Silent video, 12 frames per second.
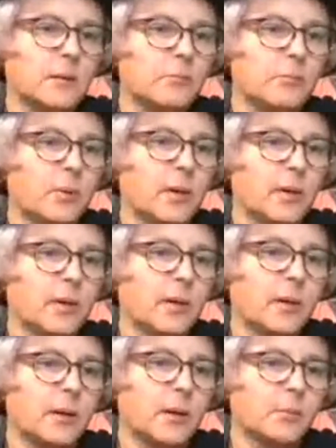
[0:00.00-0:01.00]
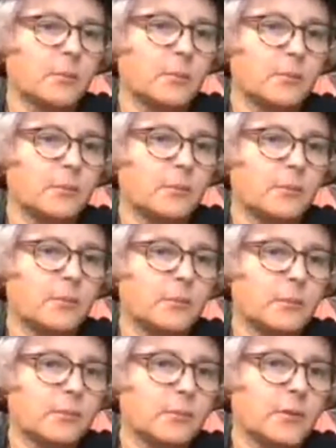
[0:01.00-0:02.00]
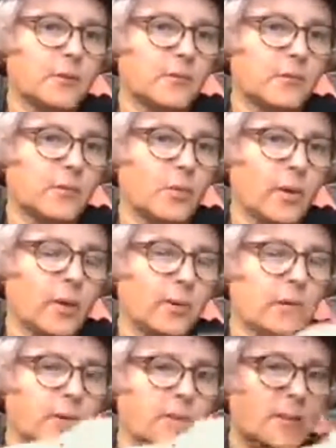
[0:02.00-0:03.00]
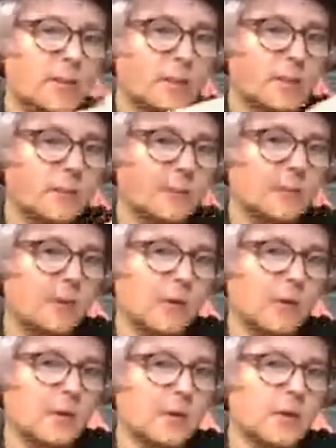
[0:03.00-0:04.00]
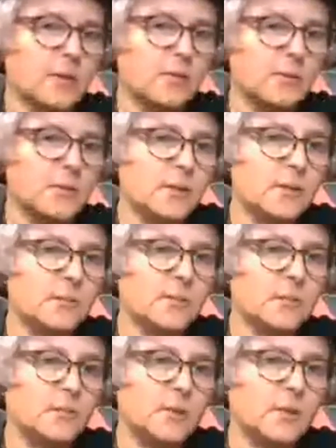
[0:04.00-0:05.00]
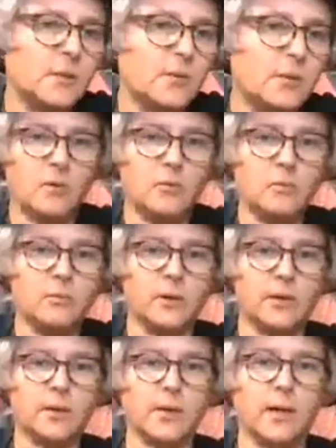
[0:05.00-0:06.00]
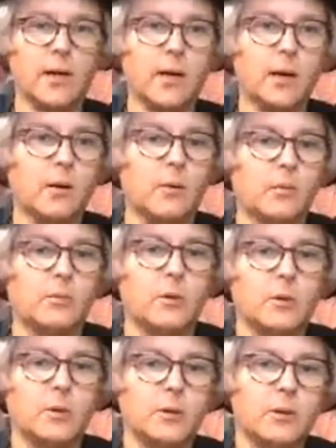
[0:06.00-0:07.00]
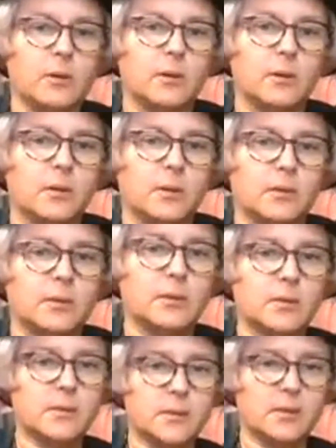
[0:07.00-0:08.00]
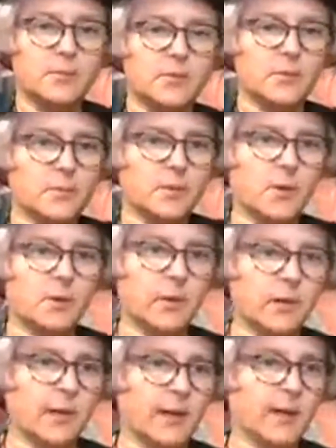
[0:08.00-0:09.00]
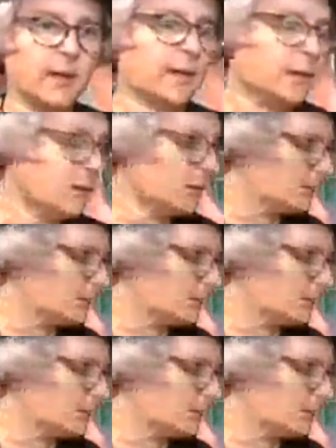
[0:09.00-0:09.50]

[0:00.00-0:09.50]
but the voice, the audio seems to be holy cow. Seems to be okay.